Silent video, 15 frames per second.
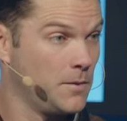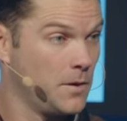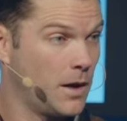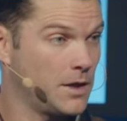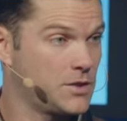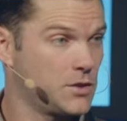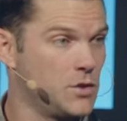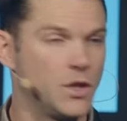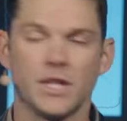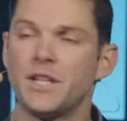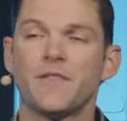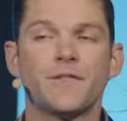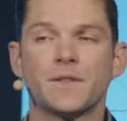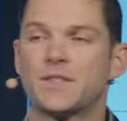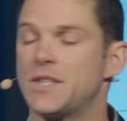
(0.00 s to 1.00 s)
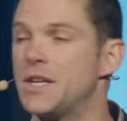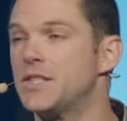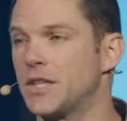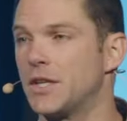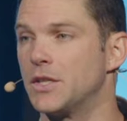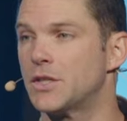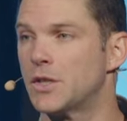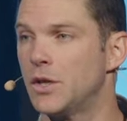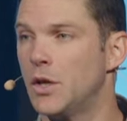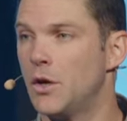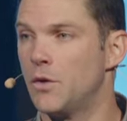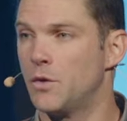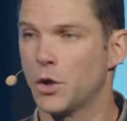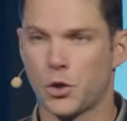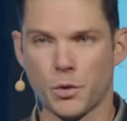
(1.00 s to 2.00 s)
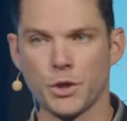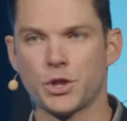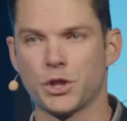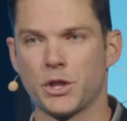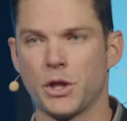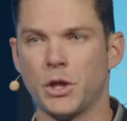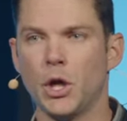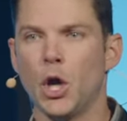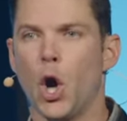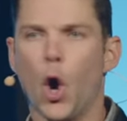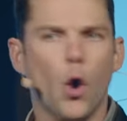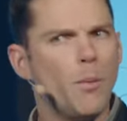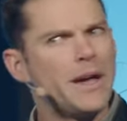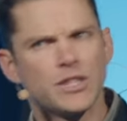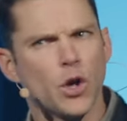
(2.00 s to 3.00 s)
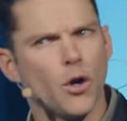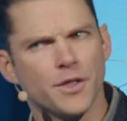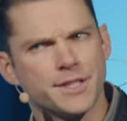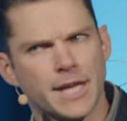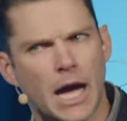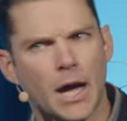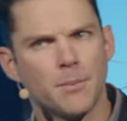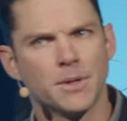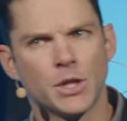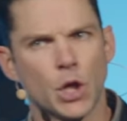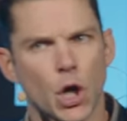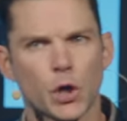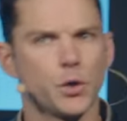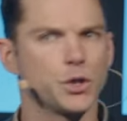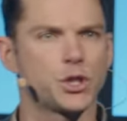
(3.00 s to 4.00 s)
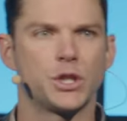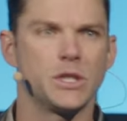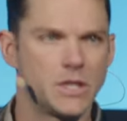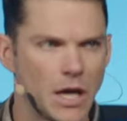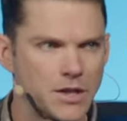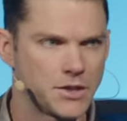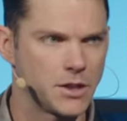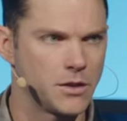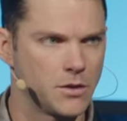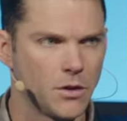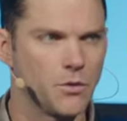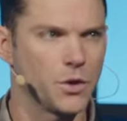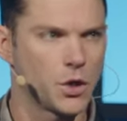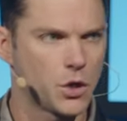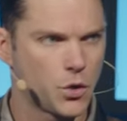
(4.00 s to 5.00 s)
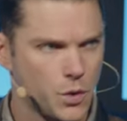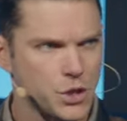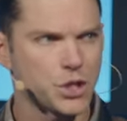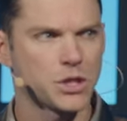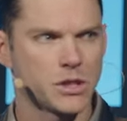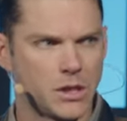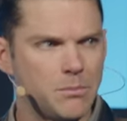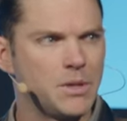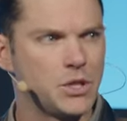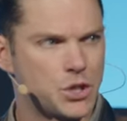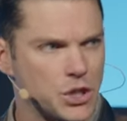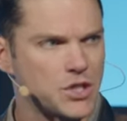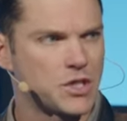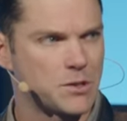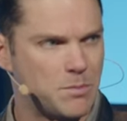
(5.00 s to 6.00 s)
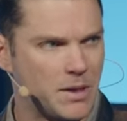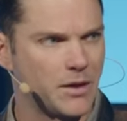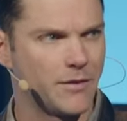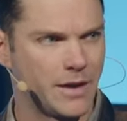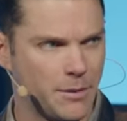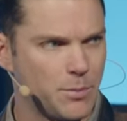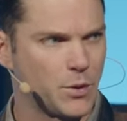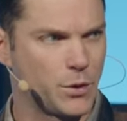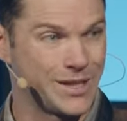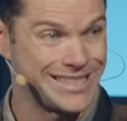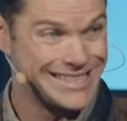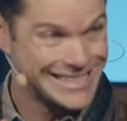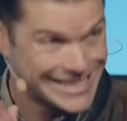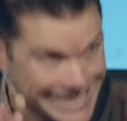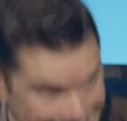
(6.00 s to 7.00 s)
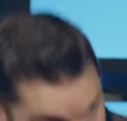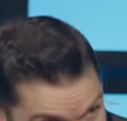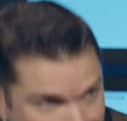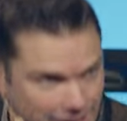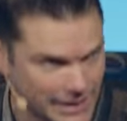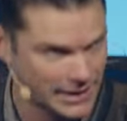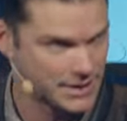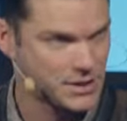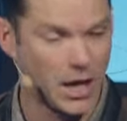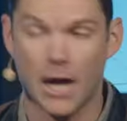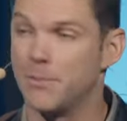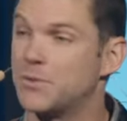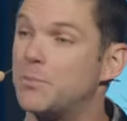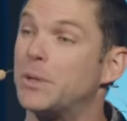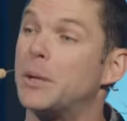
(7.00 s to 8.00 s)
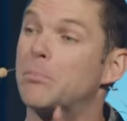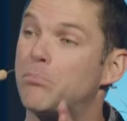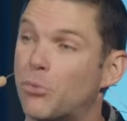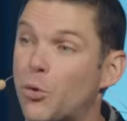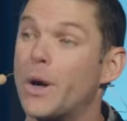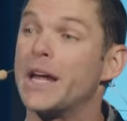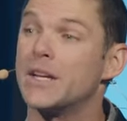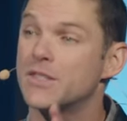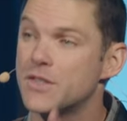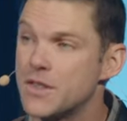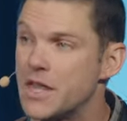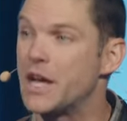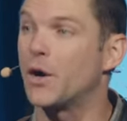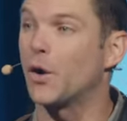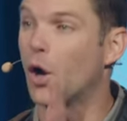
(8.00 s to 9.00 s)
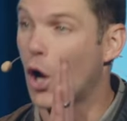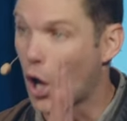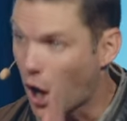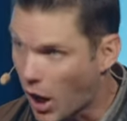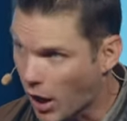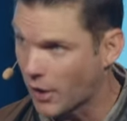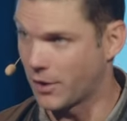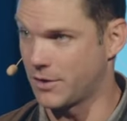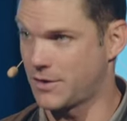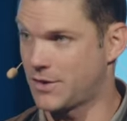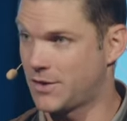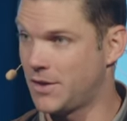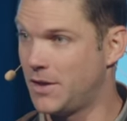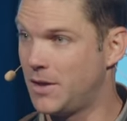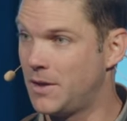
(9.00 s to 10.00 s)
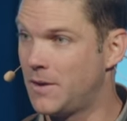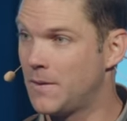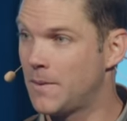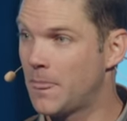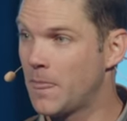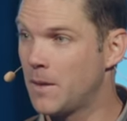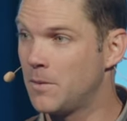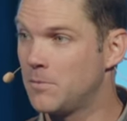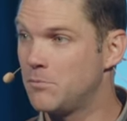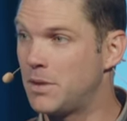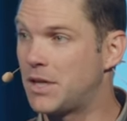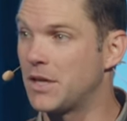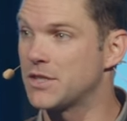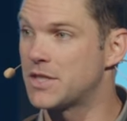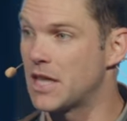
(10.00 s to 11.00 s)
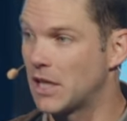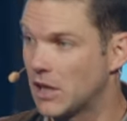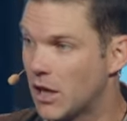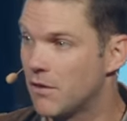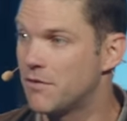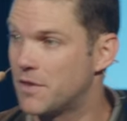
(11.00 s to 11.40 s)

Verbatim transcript: It's the difference isn't the Christian obeys all the time and the non-Christian doesn't. No, the Christian can be just as big of a hypocrite, sadly at times, but it breaks their heart because they love